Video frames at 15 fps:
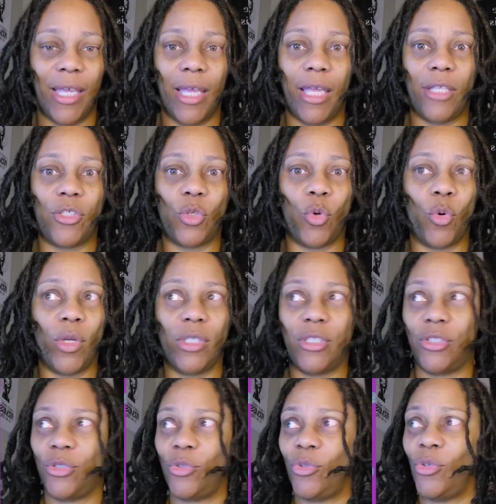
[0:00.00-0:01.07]
It's going
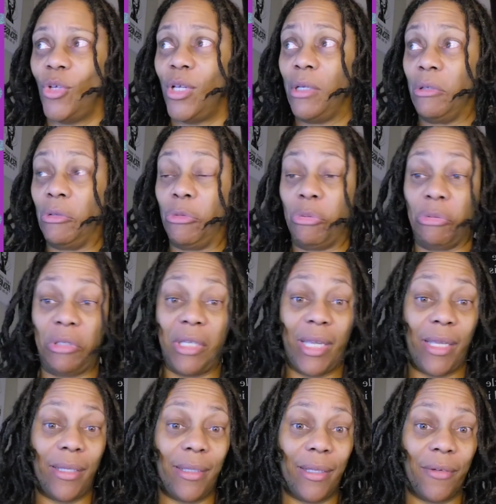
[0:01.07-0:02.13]
to
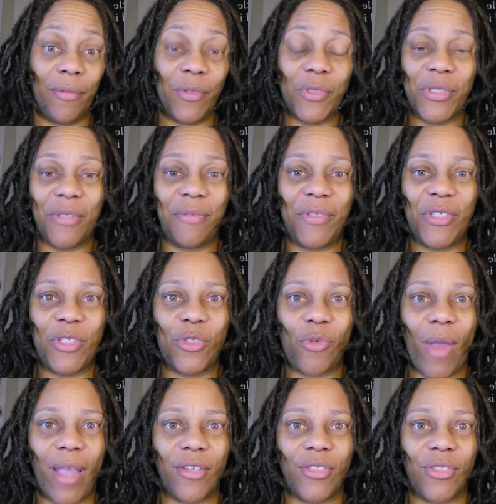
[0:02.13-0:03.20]
create levels of
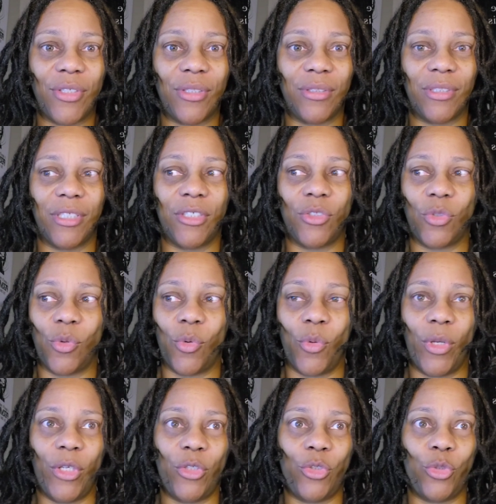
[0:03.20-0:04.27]
distractions. It's
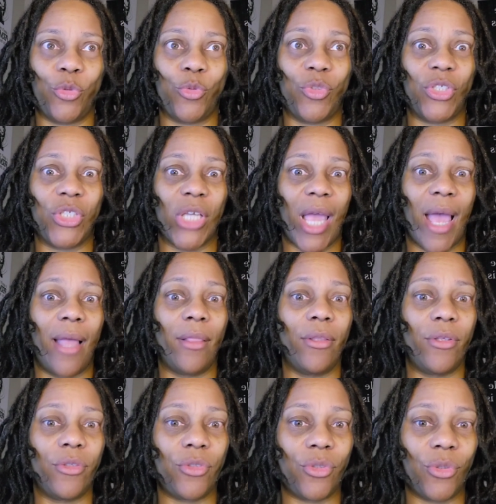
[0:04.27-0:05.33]
going to
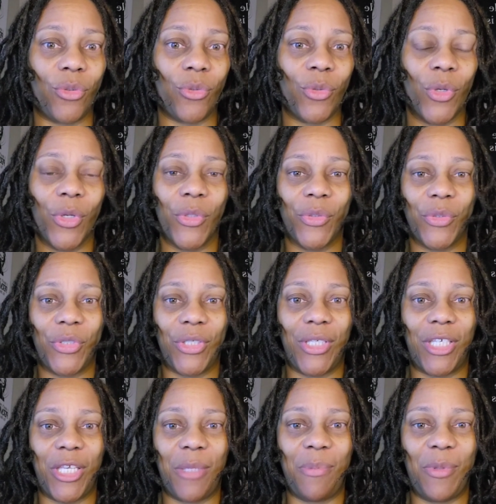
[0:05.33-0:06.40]
challenge you to
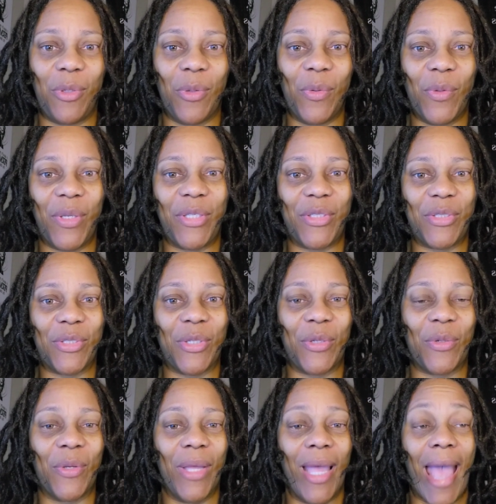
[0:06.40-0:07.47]
keep going.
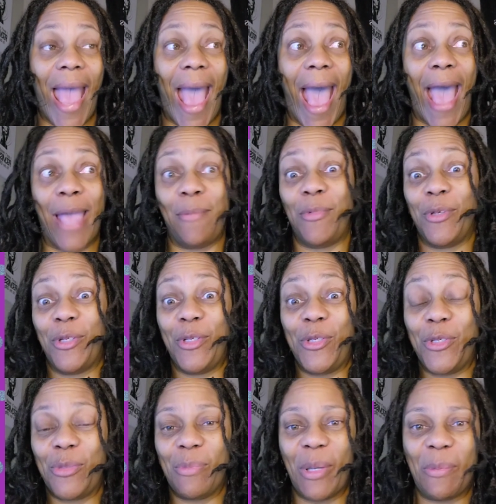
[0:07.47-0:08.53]
So I'm going to
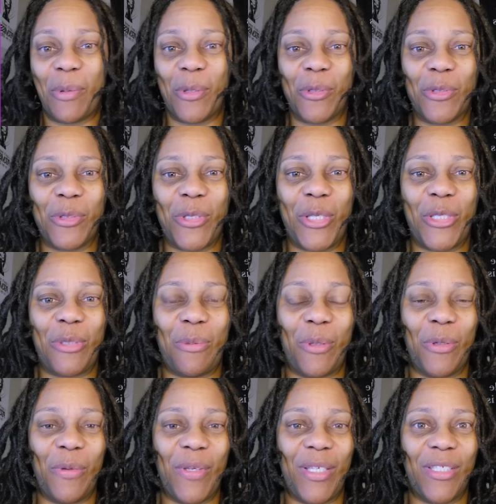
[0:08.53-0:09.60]
use my personal
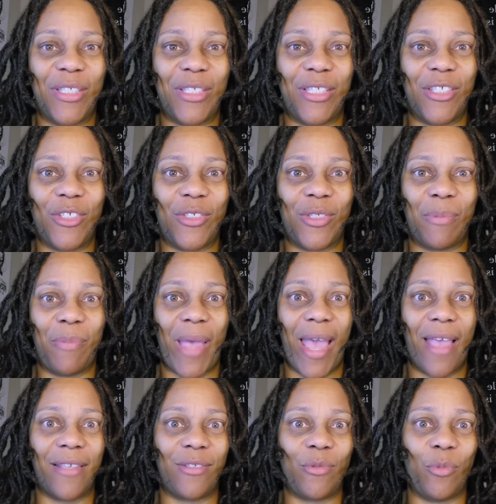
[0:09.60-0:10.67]
experience this
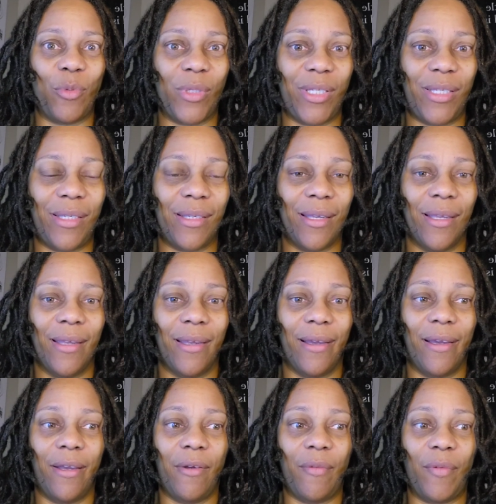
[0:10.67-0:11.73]
past week
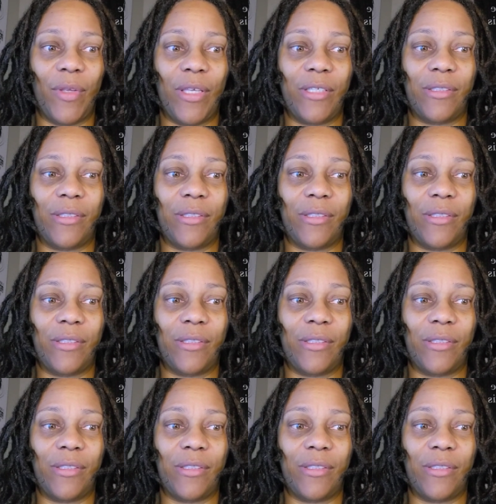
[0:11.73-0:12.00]
of